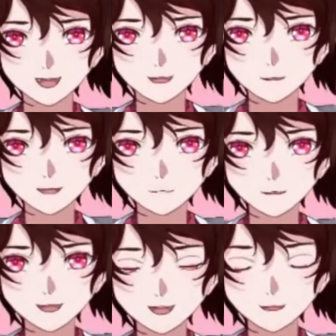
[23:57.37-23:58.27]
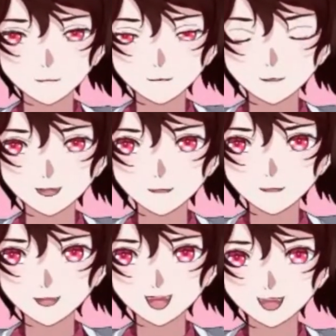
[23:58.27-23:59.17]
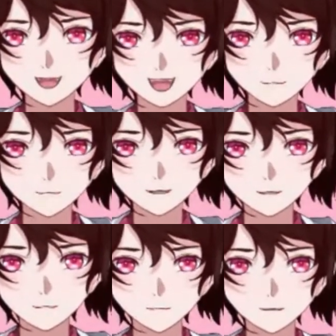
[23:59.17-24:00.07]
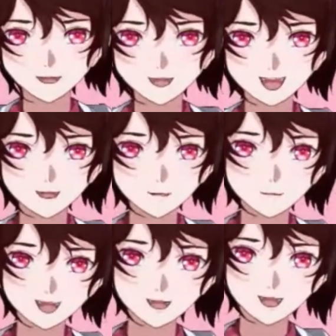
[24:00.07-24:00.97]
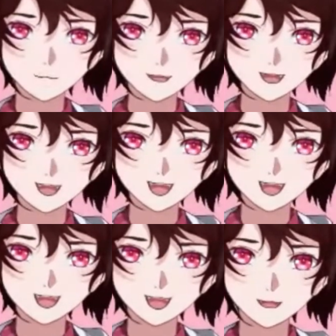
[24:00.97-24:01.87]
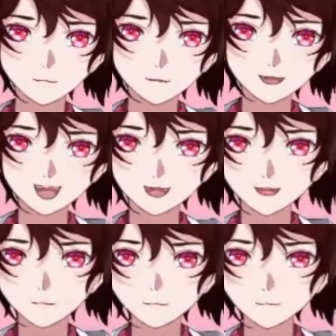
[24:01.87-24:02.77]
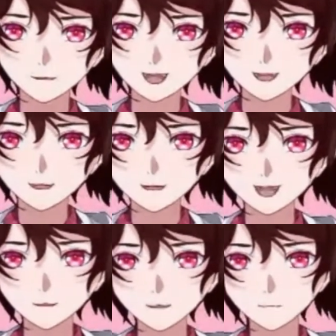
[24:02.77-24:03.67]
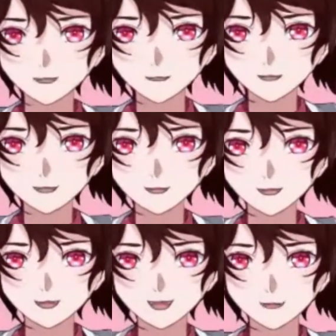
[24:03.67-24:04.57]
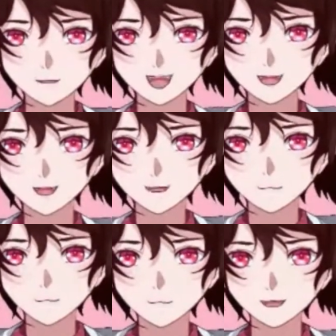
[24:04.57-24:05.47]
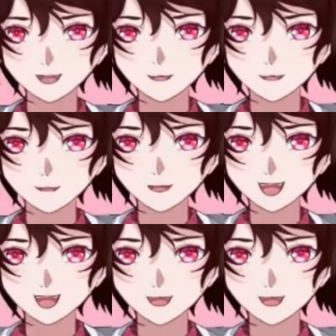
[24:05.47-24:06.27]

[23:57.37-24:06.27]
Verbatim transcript: comment content live on the go. So for example, um, you can give your character a new dimension. You can be it, you can live